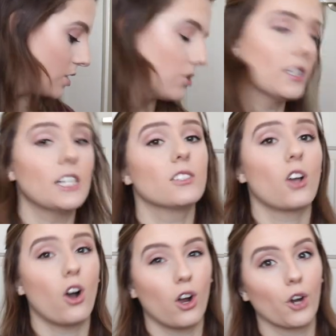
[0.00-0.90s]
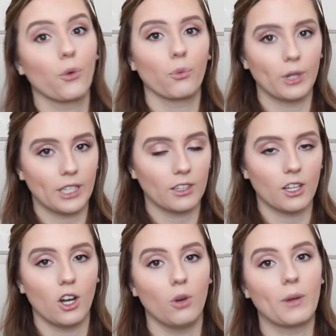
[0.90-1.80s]
So these are really
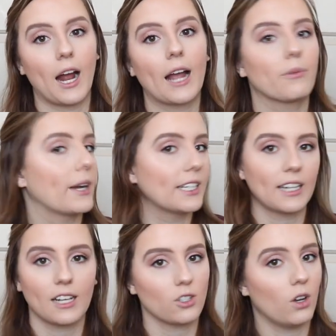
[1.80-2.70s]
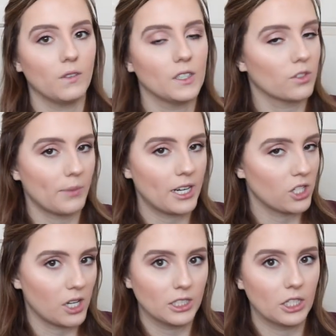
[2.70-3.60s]
low, but I recognize all of these from my
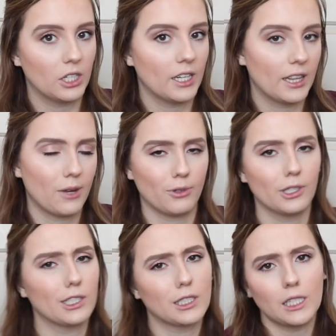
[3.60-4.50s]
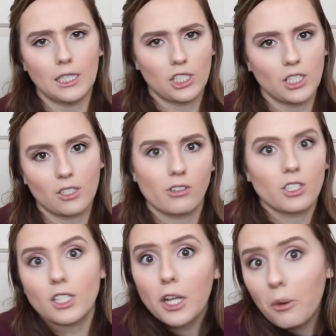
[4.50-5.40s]
childhood and they were in good condition, so I
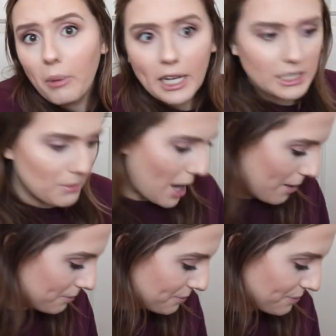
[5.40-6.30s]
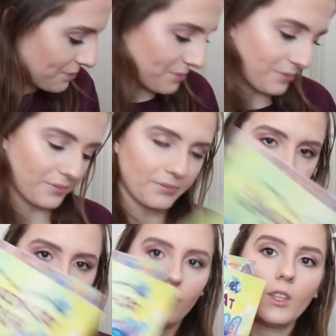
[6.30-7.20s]
just couldn't pass them up.
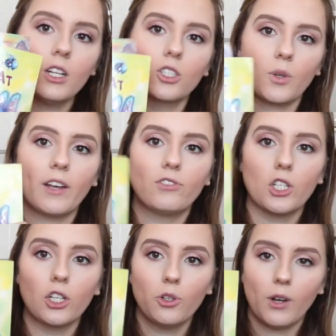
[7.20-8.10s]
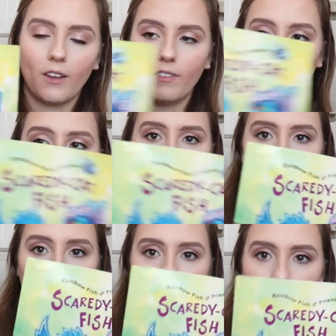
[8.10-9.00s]
So I have 2 of the
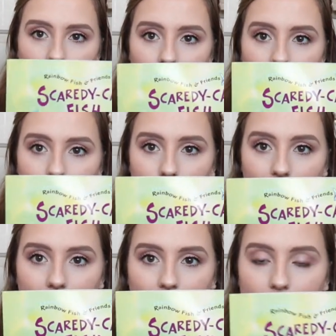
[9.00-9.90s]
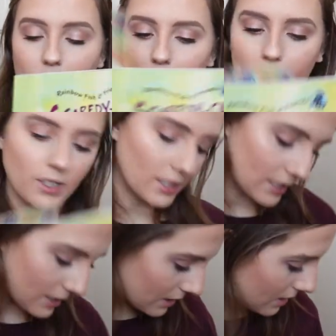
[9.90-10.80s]
Rainbow Fish and Friends
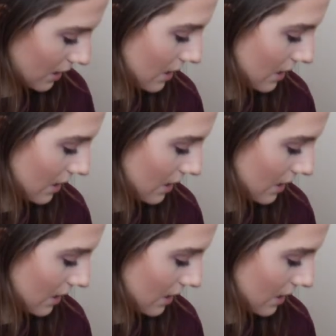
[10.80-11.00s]
books.